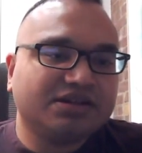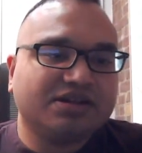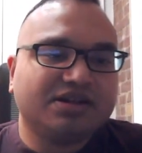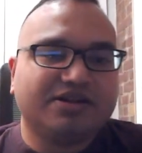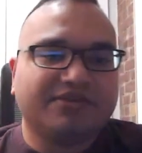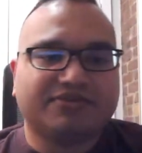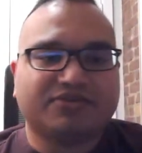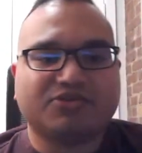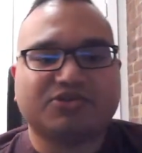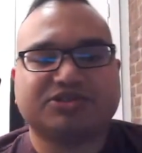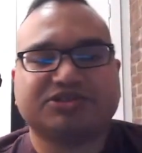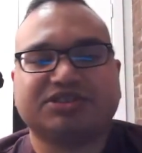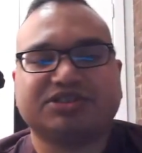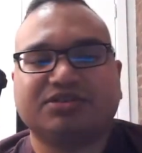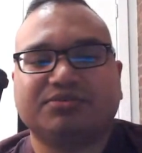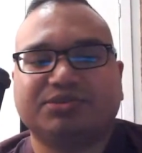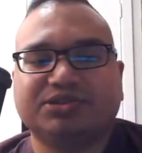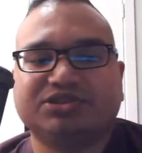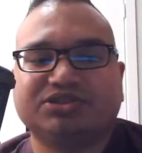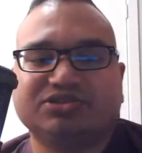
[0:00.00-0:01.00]
of course, the
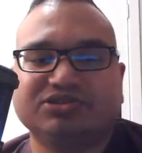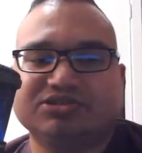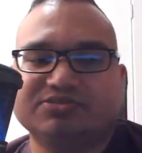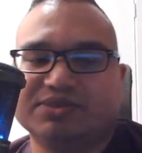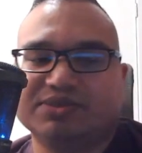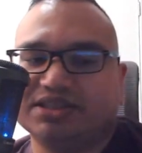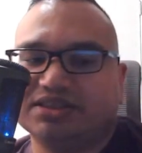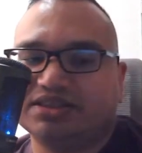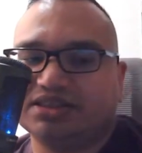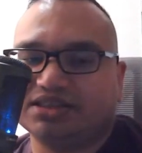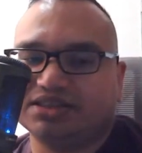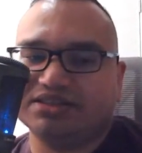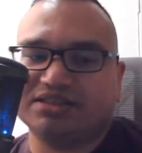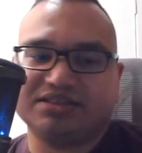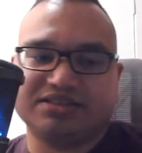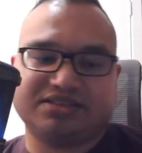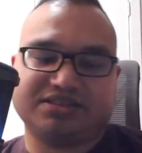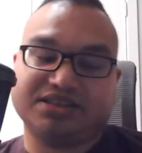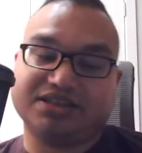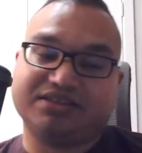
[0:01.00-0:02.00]
number twos might
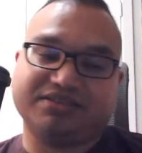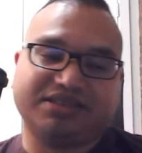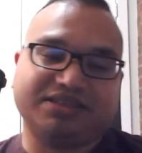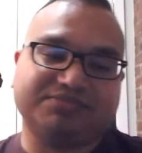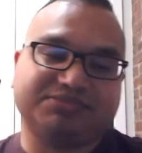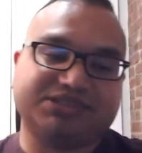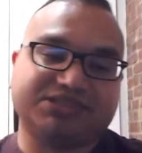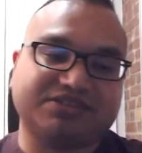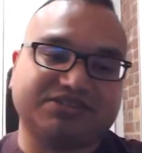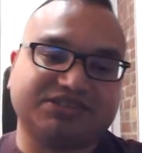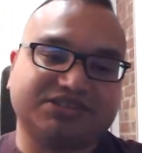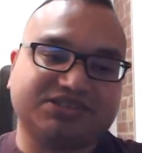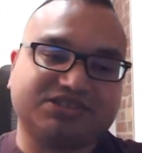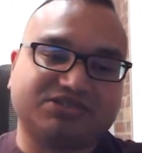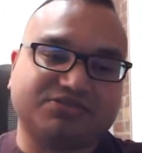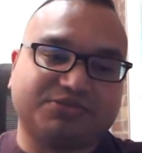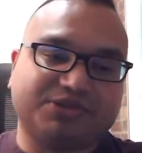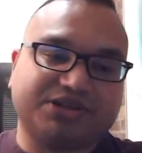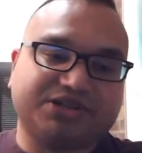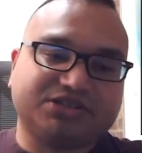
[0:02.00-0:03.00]
think of themselves as
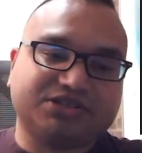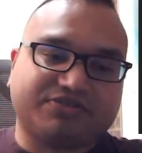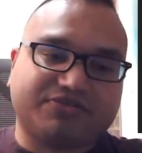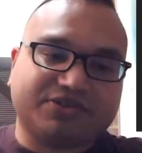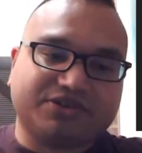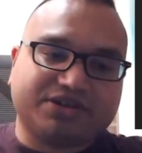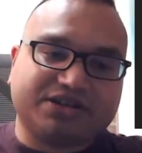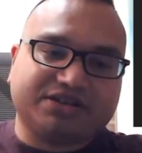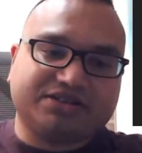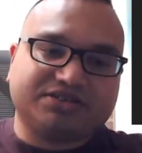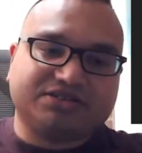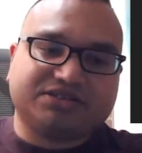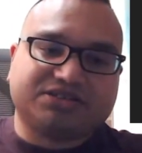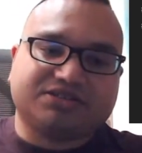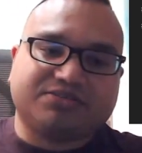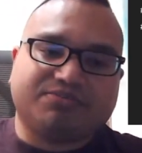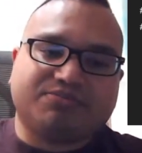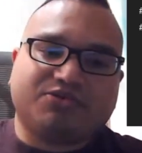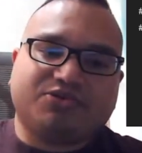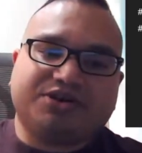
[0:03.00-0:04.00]
super introverted at
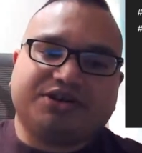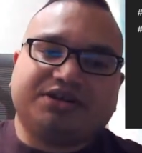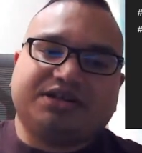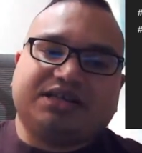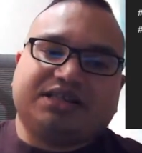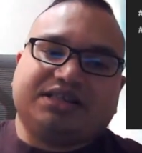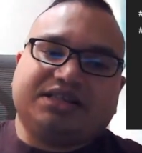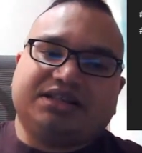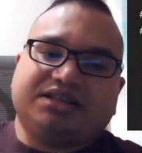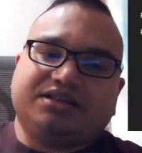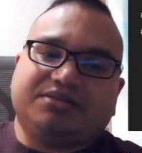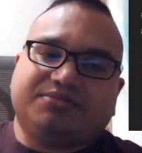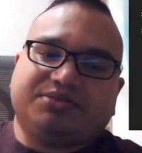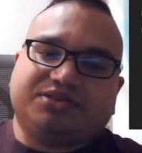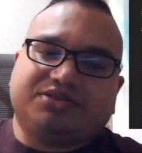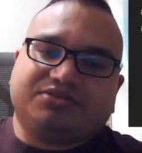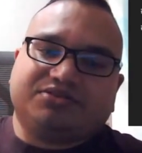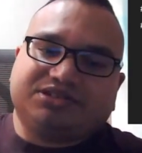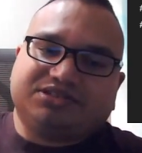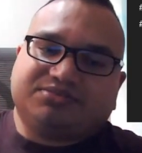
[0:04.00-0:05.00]
some point, and then number
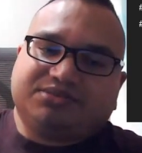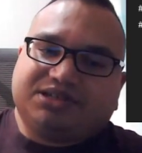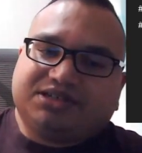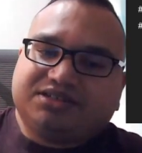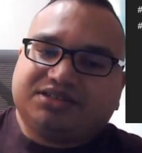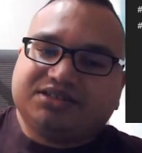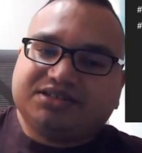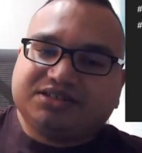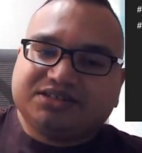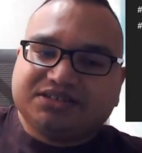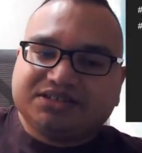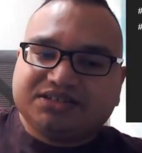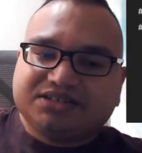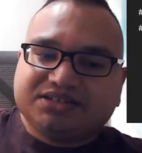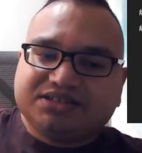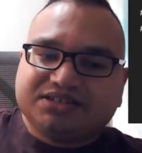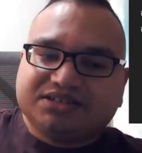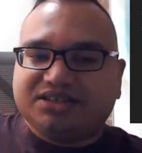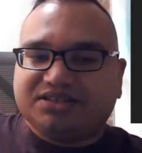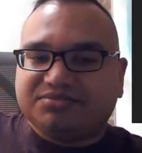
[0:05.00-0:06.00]
threes may
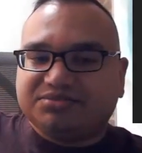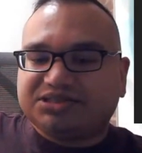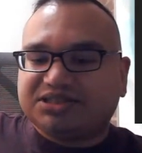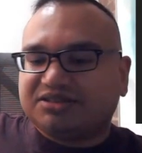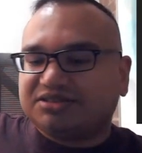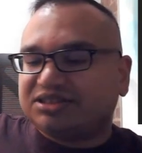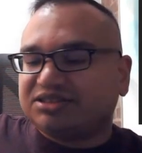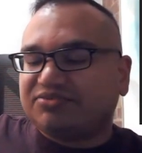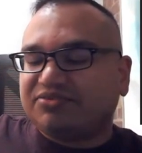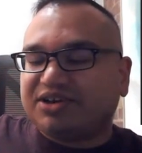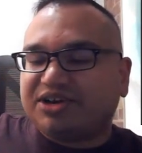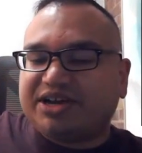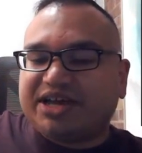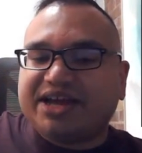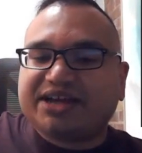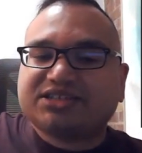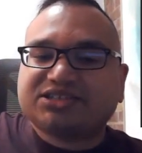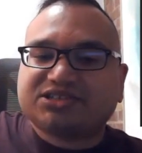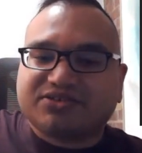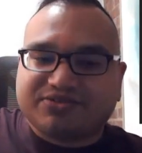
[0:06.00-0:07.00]
see themselves as very
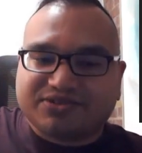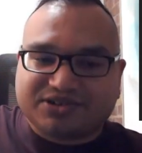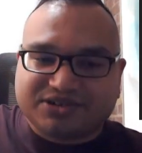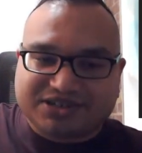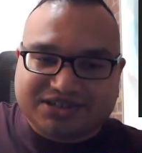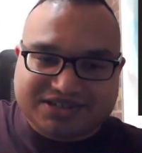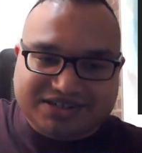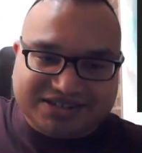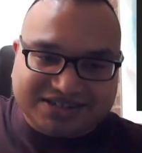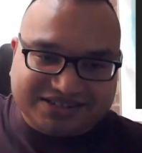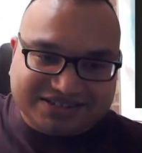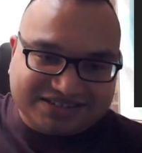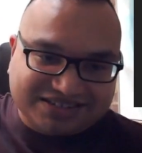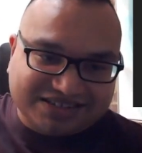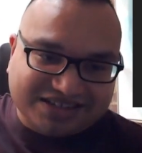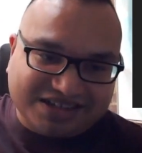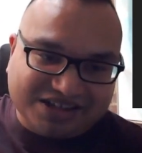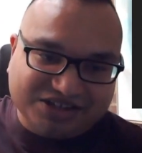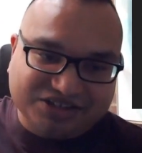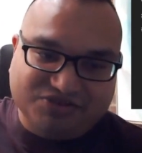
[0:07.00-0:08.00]
extroverted and
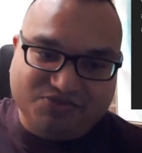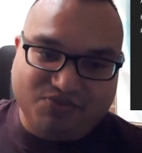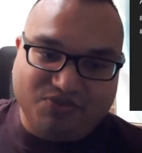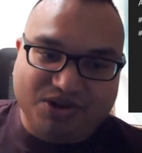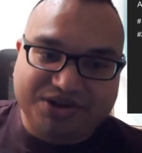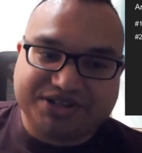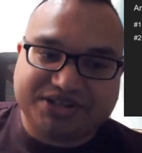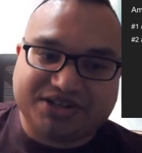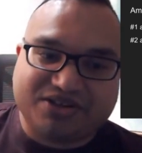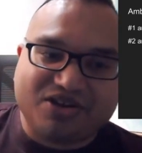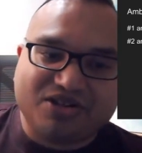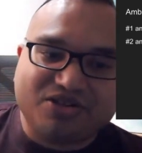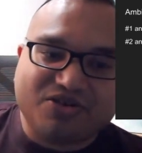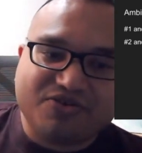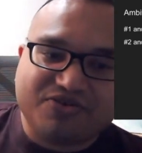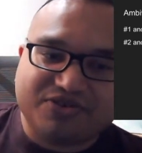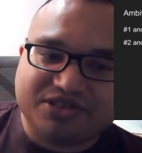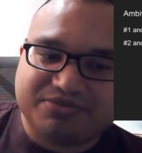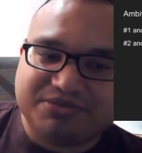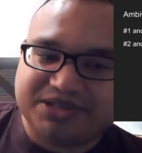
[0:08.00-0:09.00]
running all
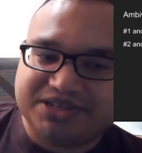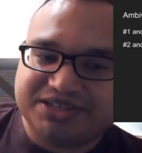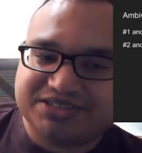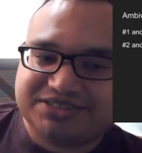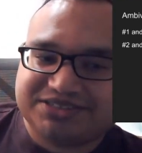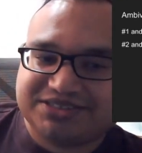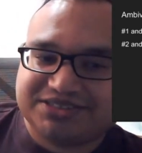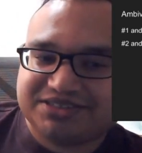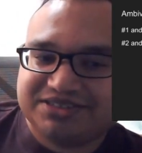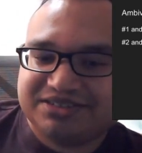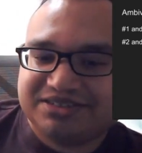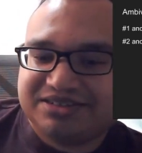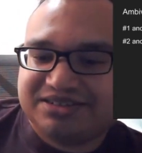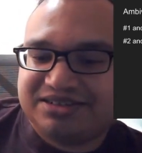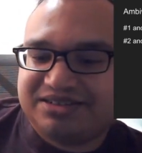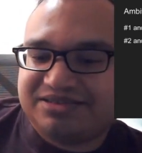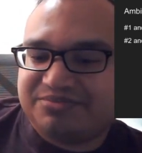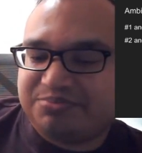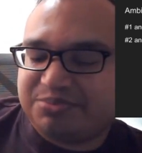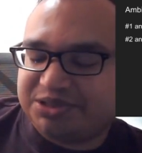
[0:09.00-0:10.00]
over the place,
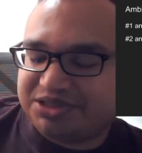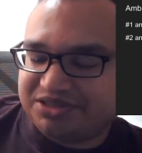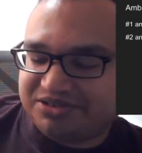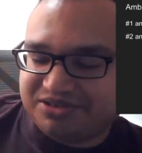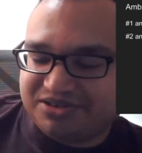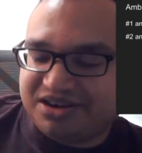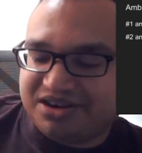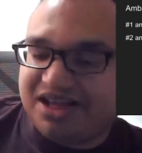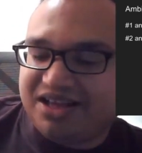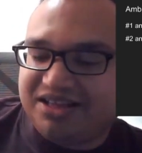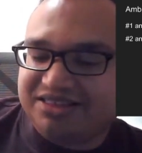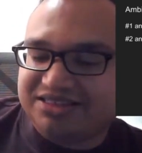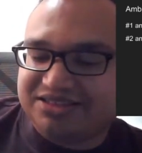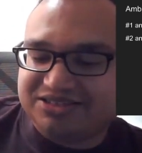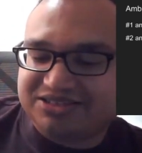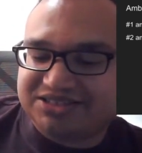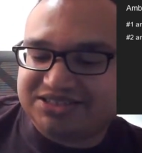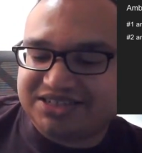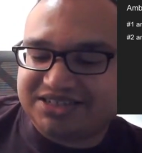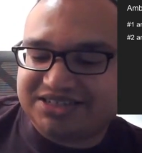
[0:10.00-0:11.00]
but they're not. They're
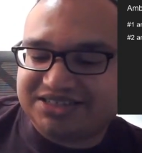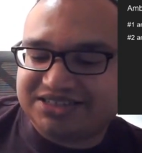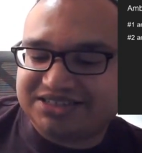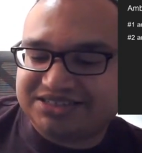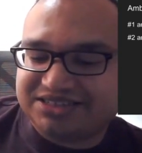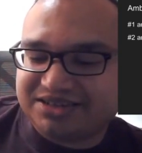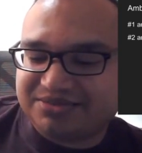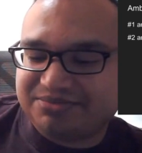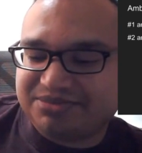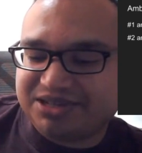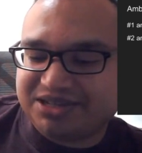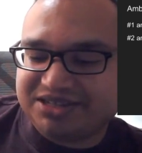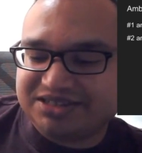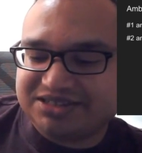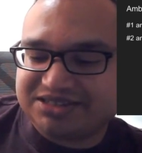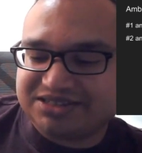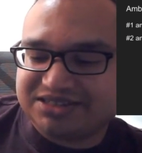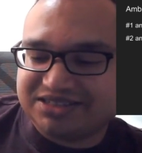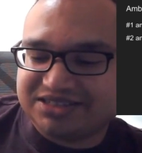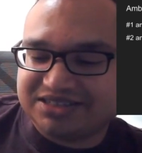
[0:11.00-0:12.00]
staying in the same
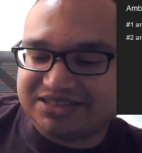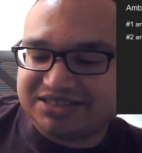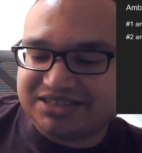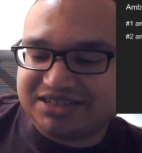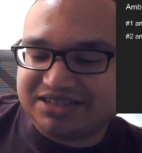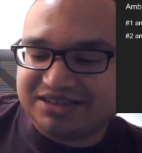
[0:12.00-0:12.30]
place, and